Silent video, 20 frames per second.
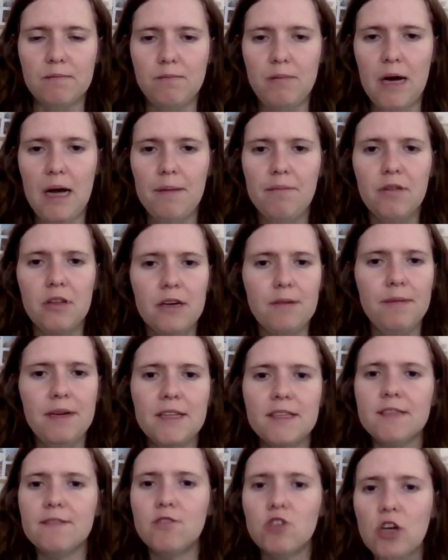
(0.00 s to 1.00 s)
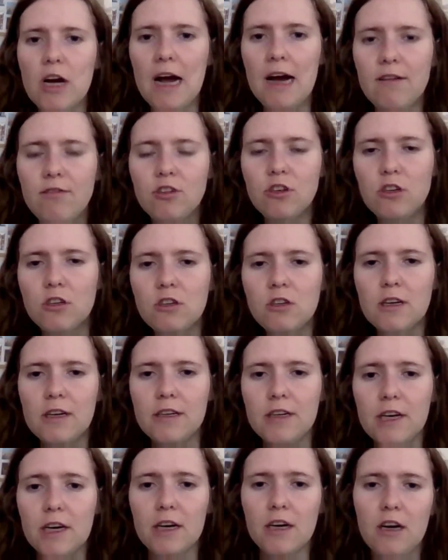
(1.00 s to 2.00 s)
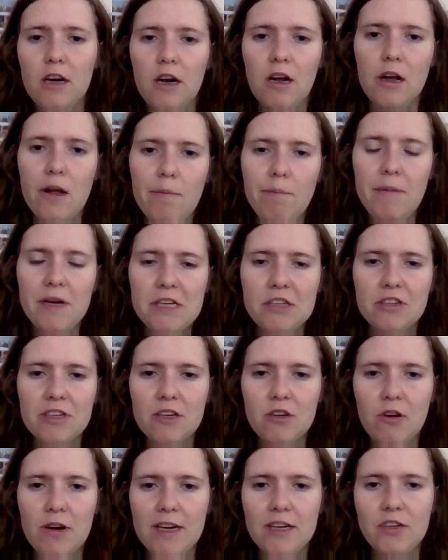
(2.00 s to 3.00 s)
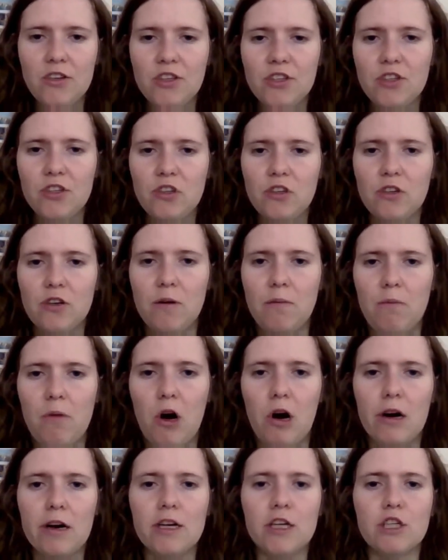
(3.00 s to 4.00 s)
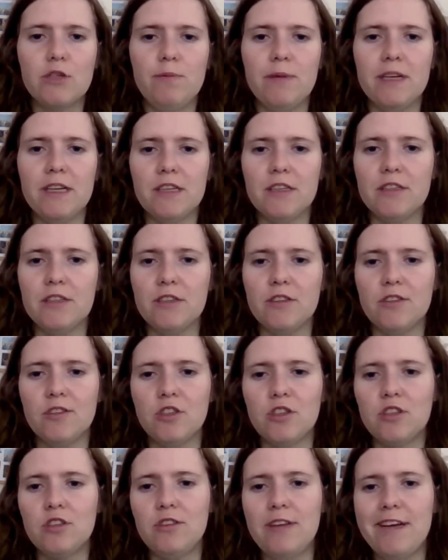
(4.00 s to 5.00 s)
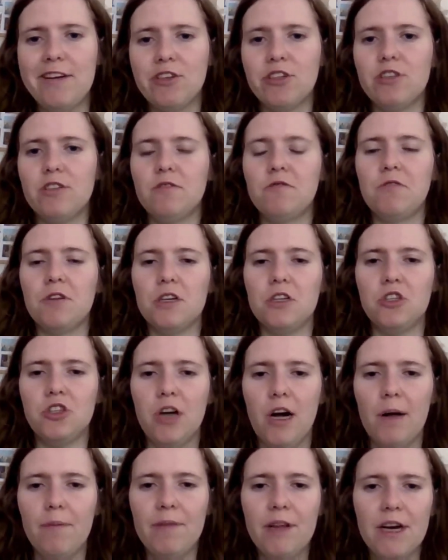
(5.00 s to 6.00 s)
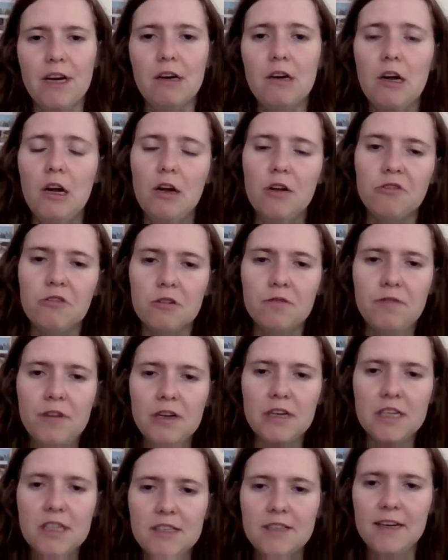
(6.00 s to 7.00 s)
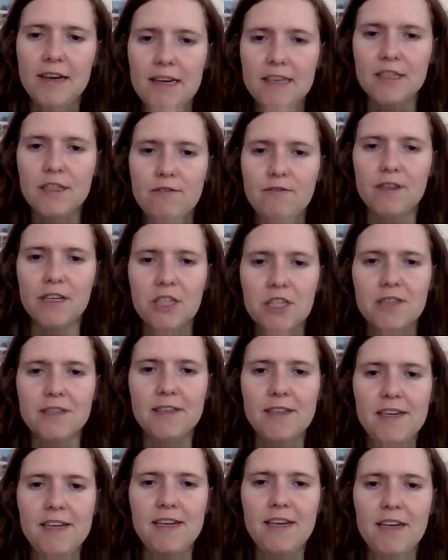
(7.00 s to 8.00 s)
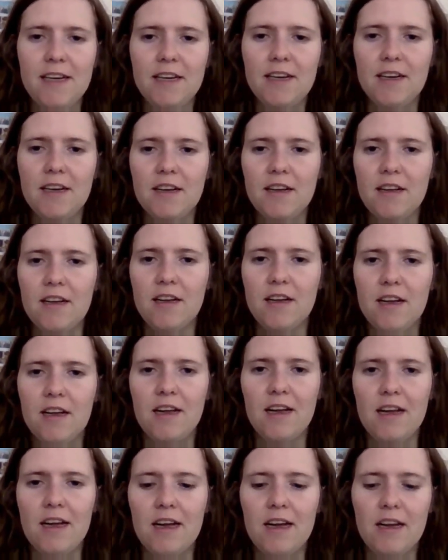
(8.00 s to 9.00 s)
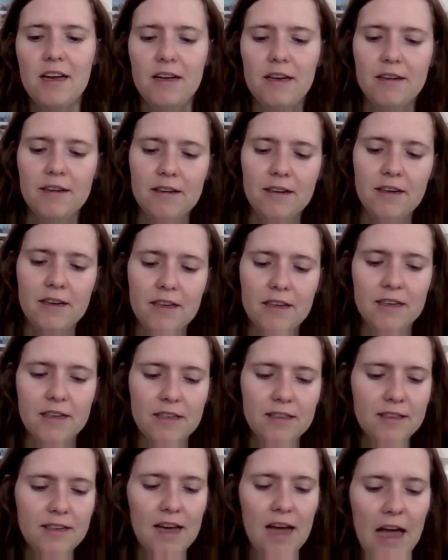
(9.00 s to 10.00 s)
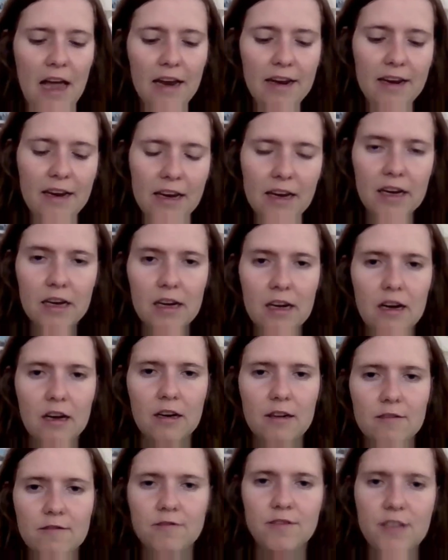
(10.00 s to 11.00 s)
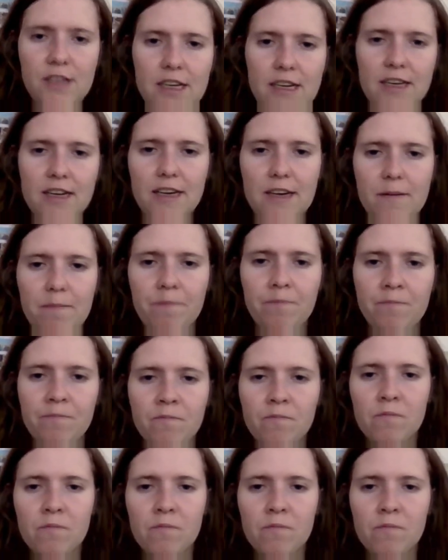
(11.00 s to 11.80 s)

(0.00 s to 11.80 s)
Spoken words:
popular means of travel, and they're basically going to Mars because he was stationed for a job there. So very science fiction-y, and the ending of the